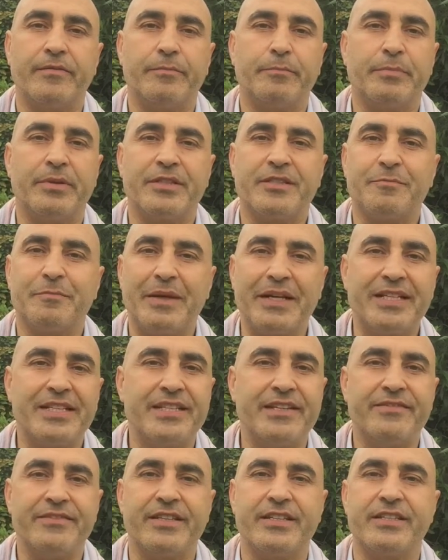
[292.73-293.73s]

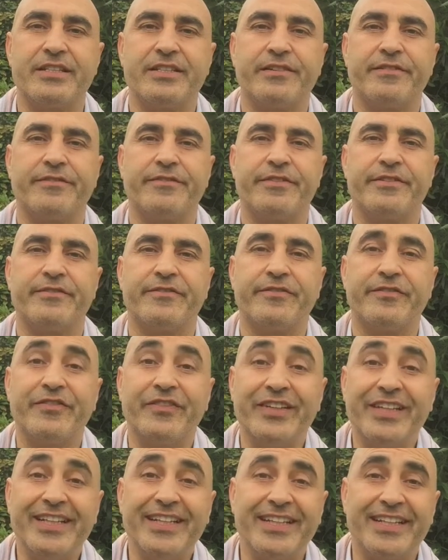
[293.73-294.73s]
perspectives and different
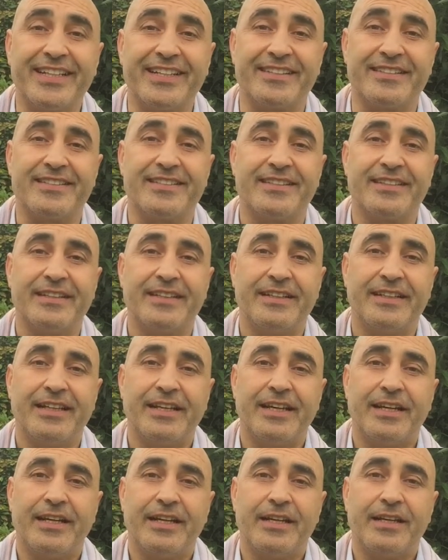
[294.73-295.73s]
feelings.
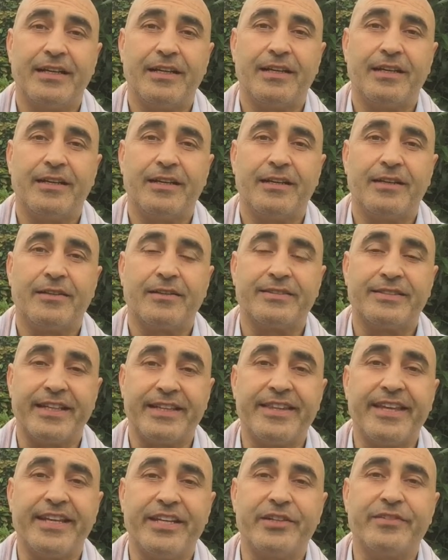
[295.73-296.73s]
Because at
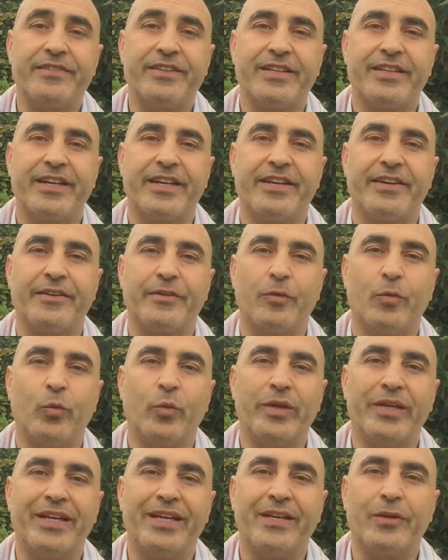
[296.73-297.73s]
the end of the day,
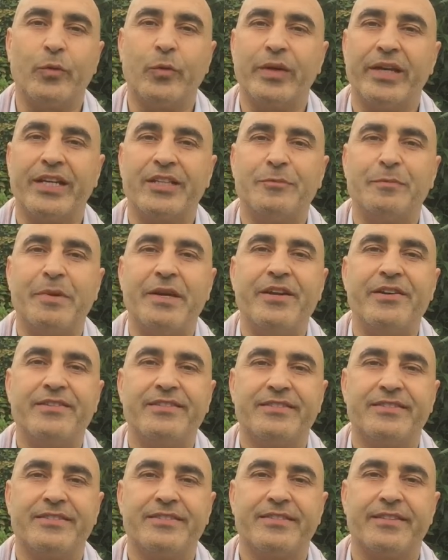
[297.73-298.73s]
we
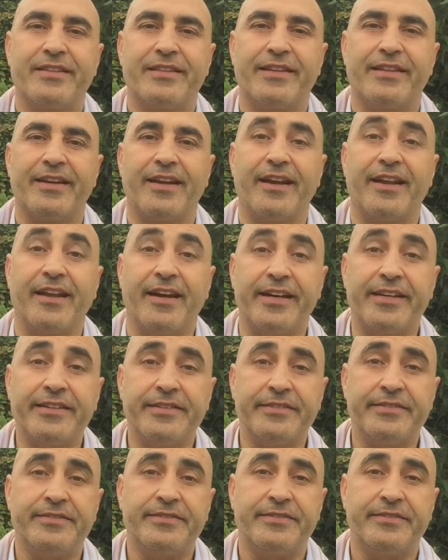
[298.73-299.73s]
experience
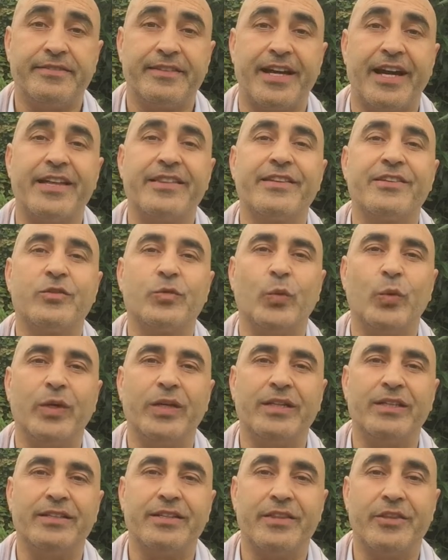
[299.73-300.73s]
life and this
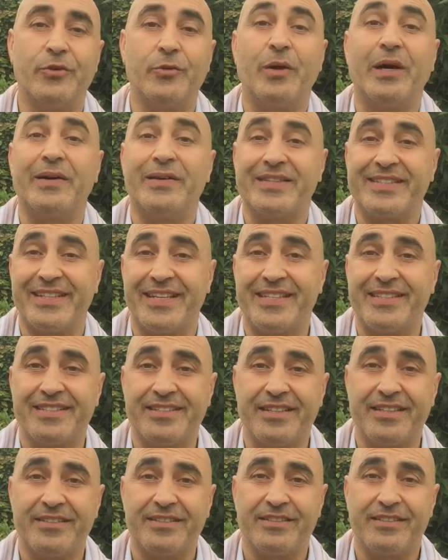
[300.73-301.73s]
world through our
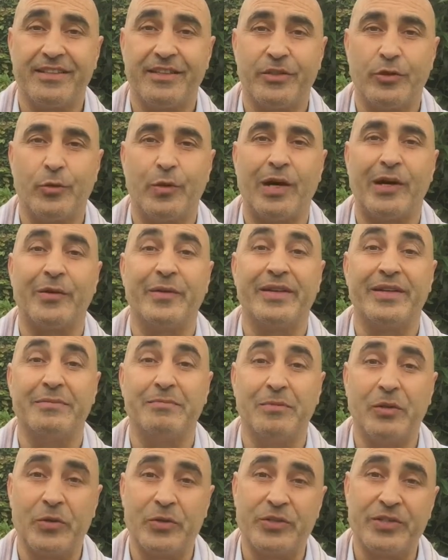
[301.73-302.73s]
senses, through our
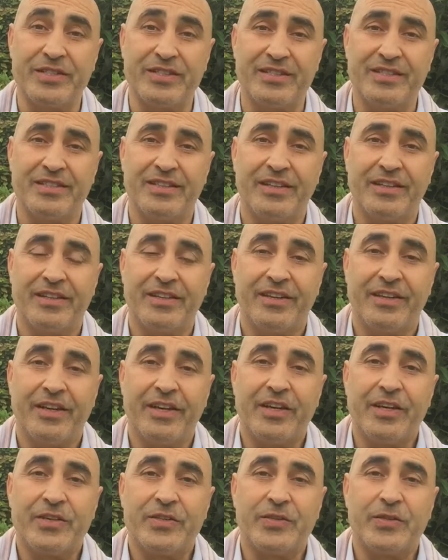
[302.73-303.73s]
emotions.
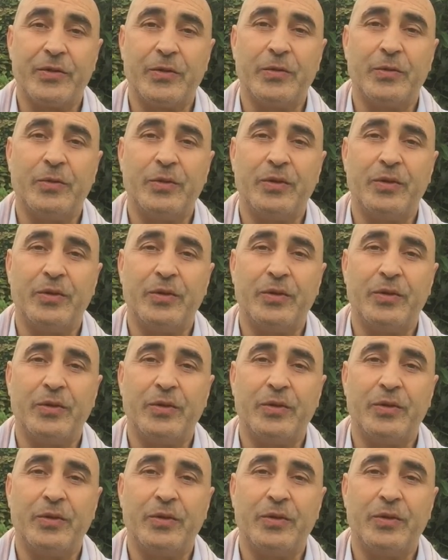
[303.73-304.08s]
So